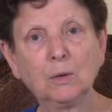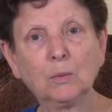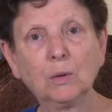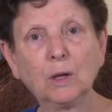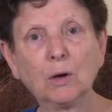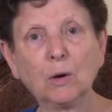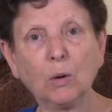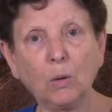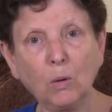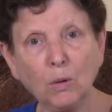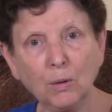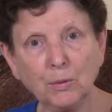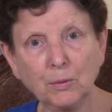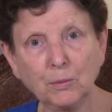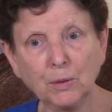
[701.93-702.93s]
We are
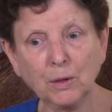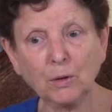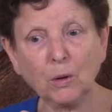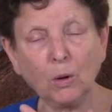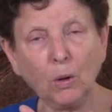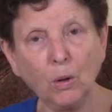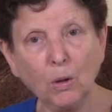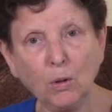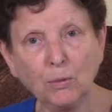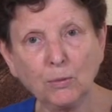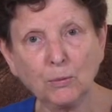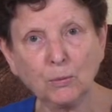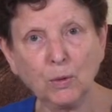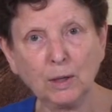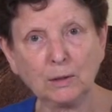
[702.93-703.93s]
all
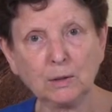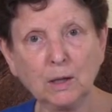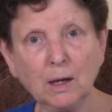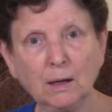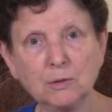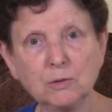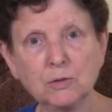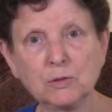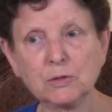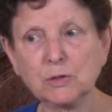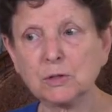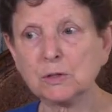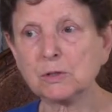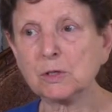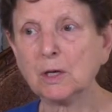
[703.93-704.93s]
the one
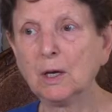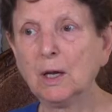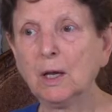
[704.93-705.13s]
consciousness.